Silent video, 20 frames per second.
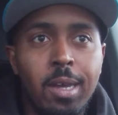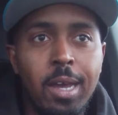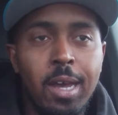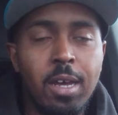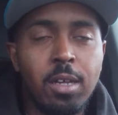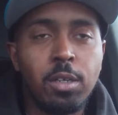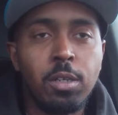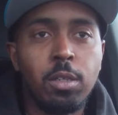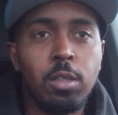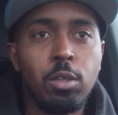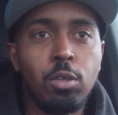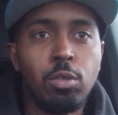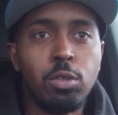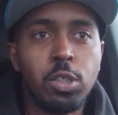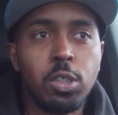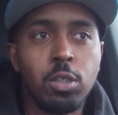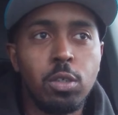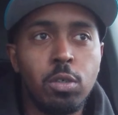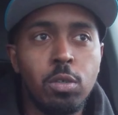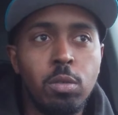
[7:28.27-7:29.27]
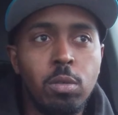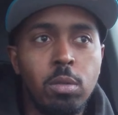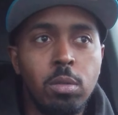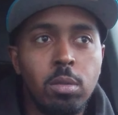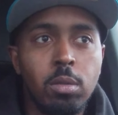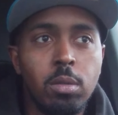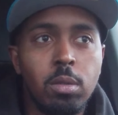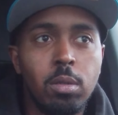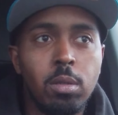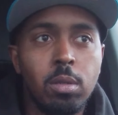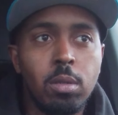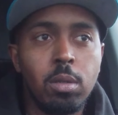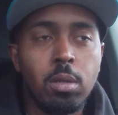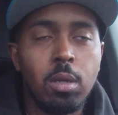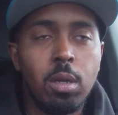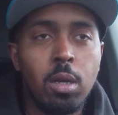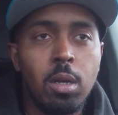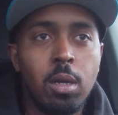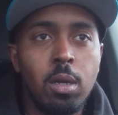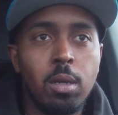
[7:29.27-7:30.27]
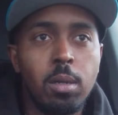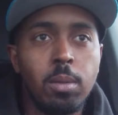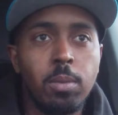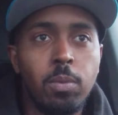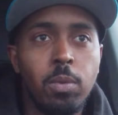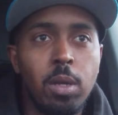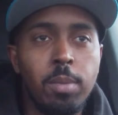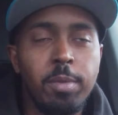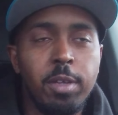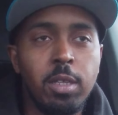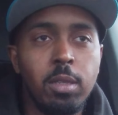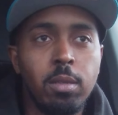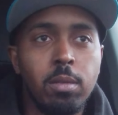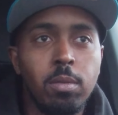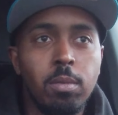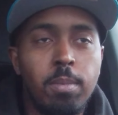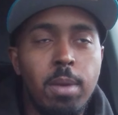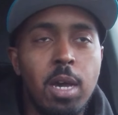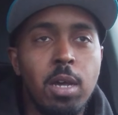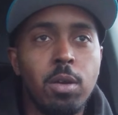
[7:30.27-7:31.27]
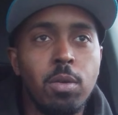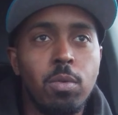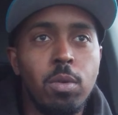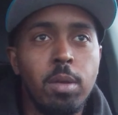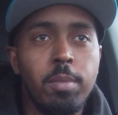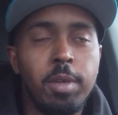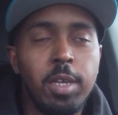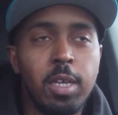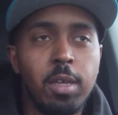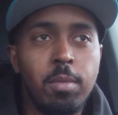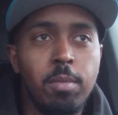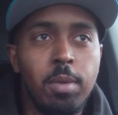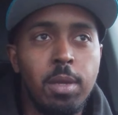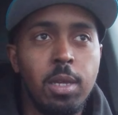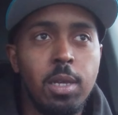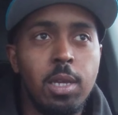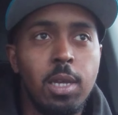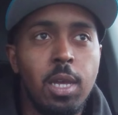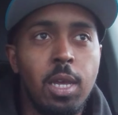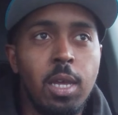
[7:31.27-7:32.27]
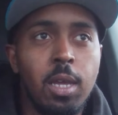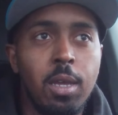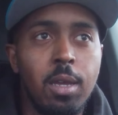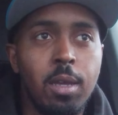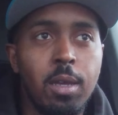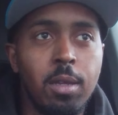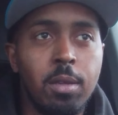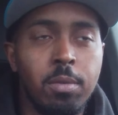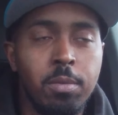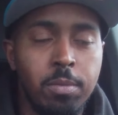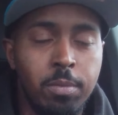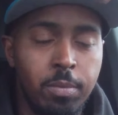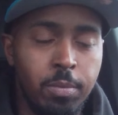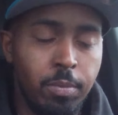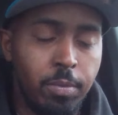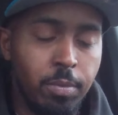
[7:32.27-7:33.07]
how delusional um, women, modern women, can be, and